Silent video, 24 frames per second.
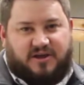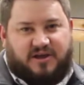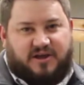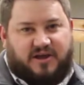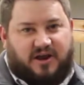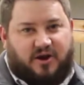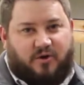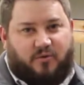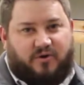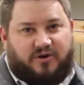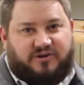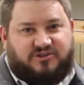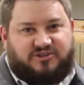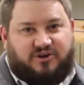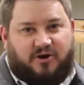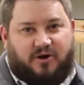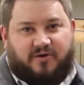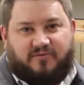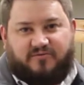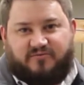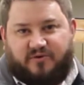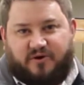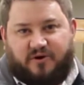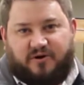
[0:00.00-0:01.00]
And I want to
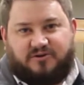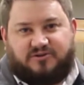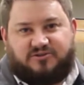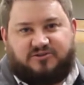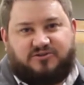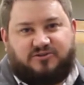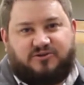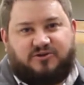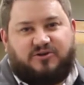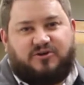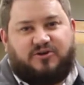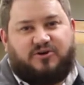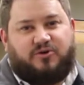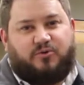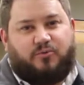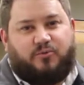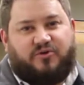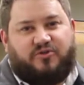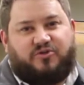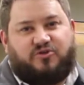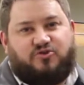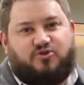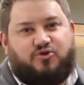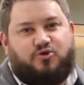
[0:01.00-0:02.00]
start first
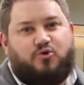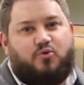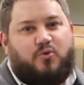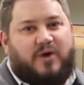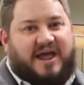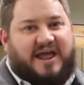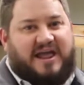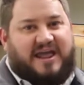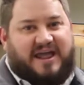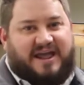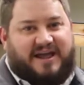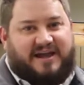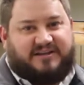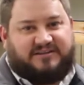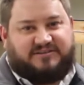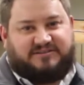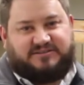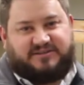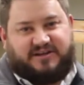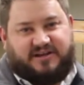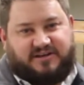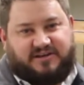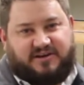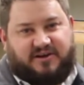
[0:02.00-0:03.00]
with UAS
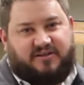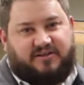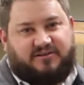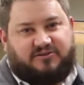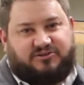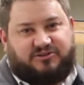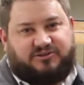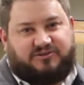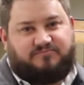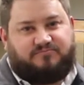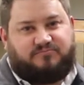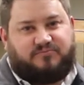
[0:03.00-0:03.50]
technology.